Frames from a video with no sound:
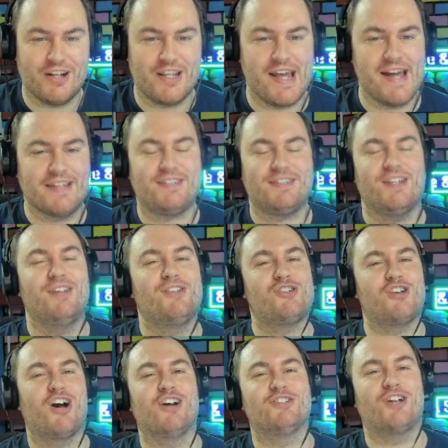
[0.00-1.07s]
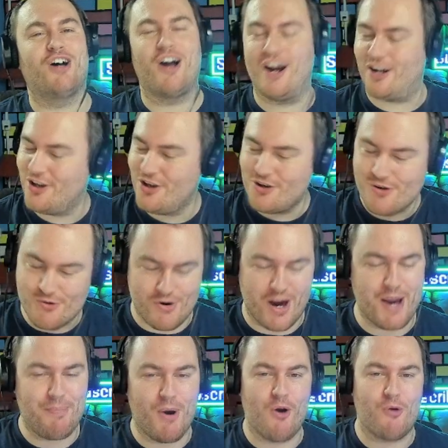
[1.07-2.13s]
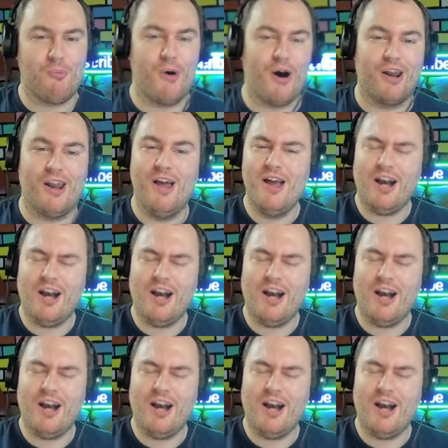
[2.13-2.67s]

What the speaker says: Yes, Charizard, great Pokemon.